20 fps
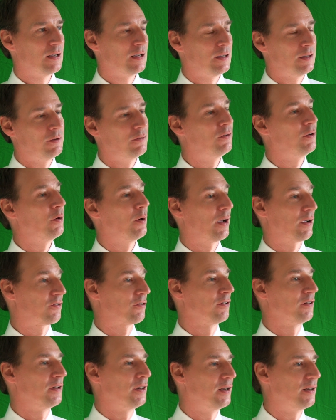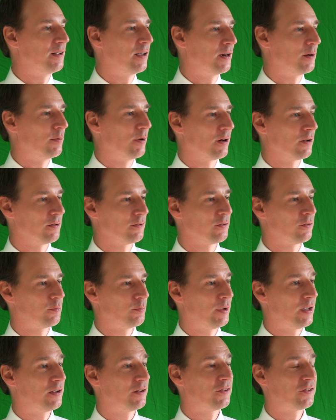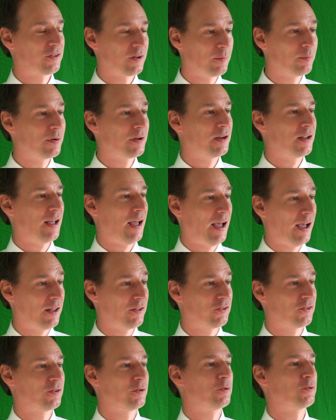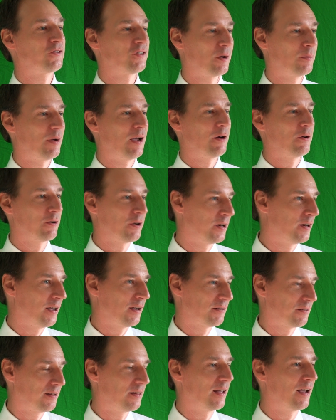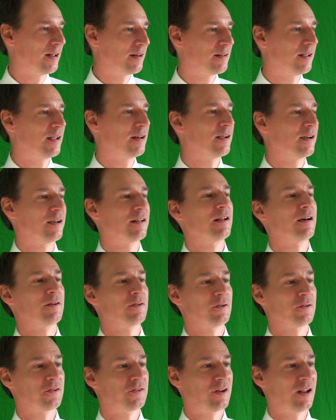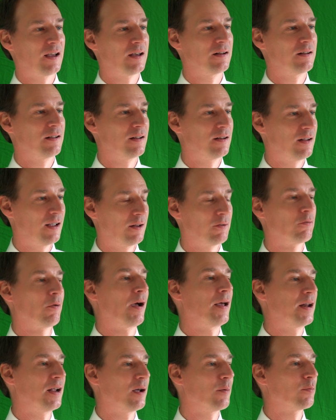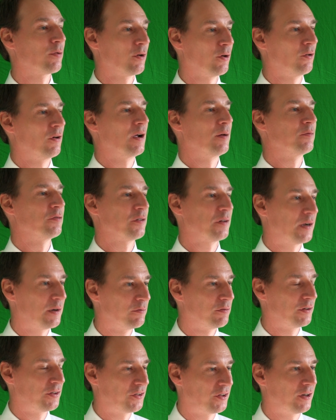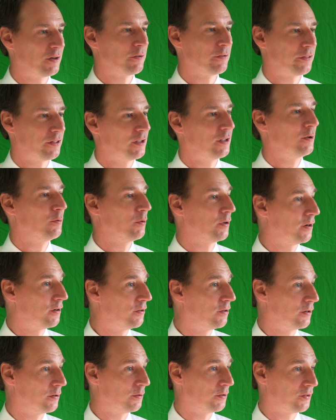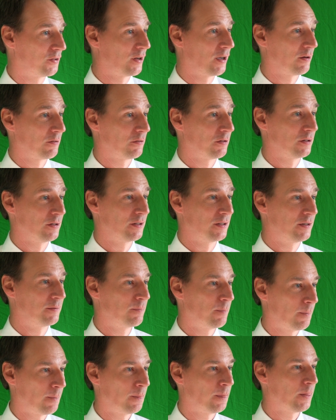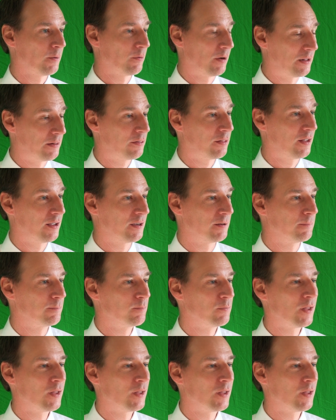you do actually need data models, because somebody has to somehow connect to that data and understand it, and writing a program for every single thing you want to do is not really the right thing.